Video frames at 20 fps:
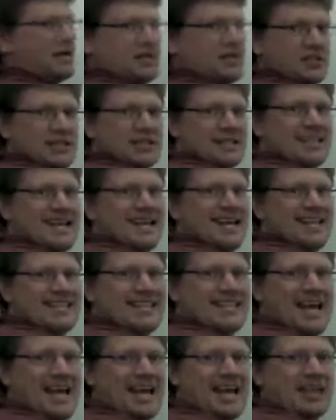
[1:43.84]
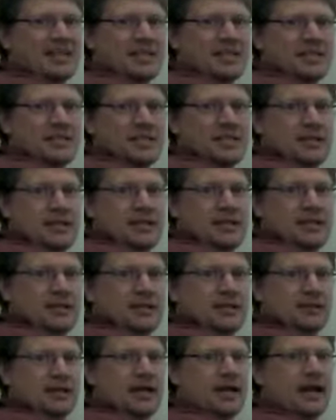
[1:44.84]
says I take this thing
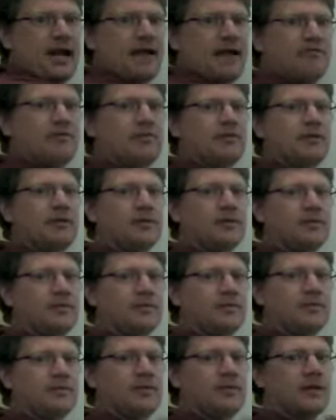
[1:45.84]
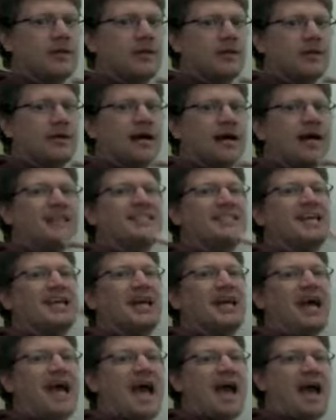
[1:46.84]
that I have in the middle, I
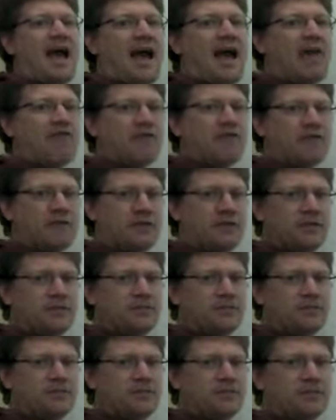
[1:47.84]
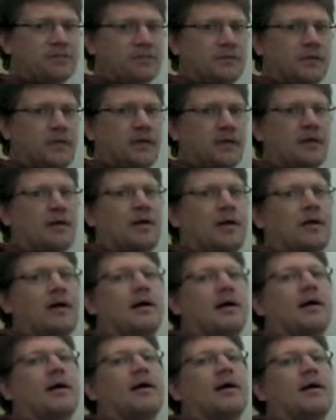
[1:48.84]
take half of it,
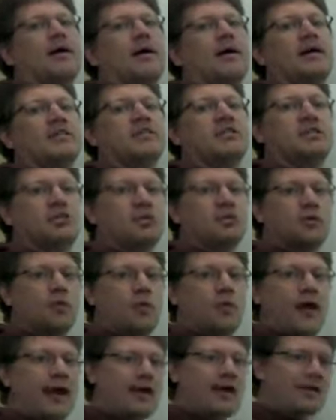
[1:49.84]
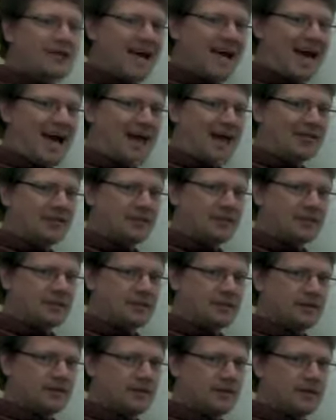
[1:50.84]
I square that,
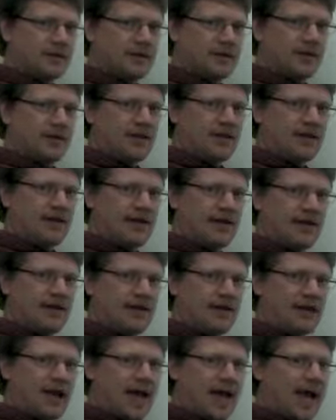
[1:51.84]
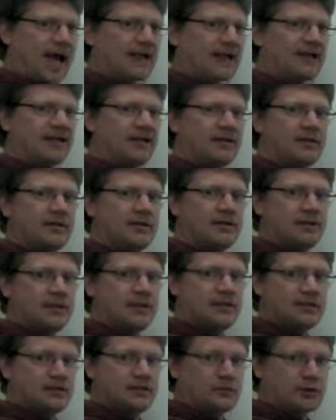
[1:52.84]
and then I add it
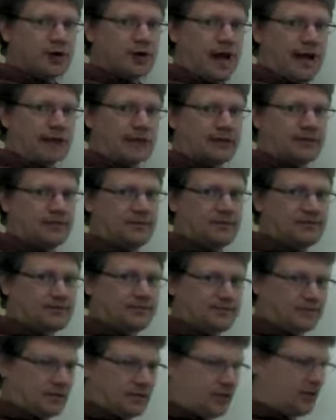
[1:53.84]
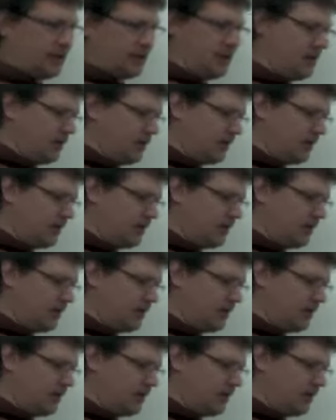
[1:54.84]
and subtract it. Okay?